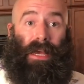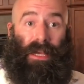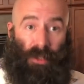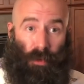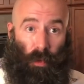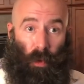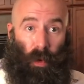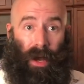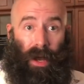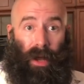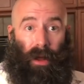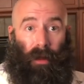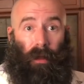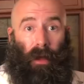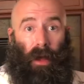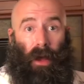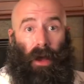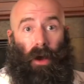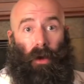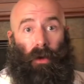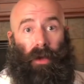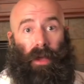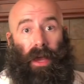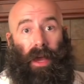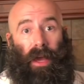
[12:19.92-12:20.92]
as well,
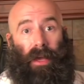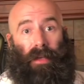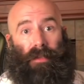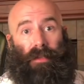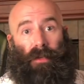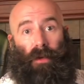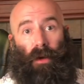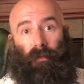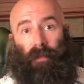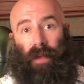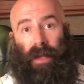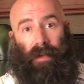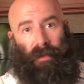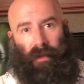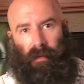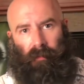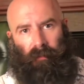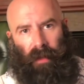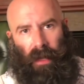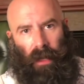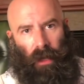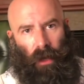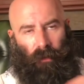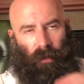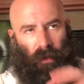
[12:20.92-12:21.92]
okay? So if that's a
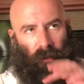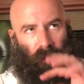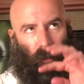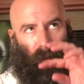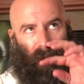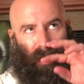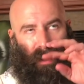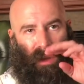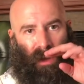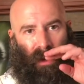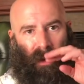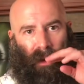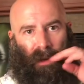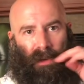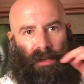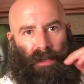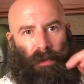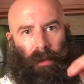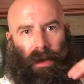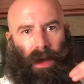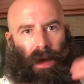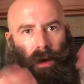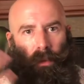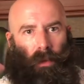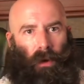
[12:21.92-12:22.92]
thing you've ever been curious
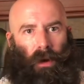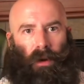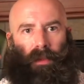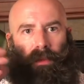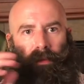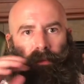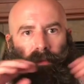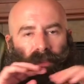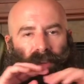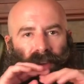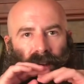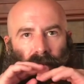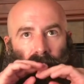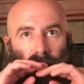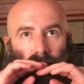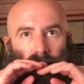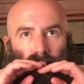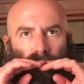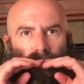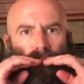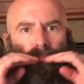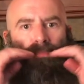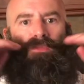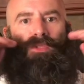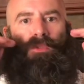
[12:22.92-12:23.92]
about, what are the
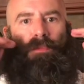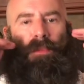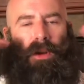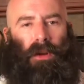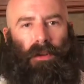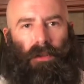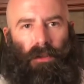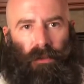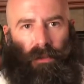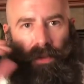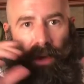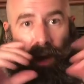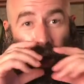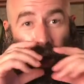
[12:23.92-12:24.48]
seven spirits of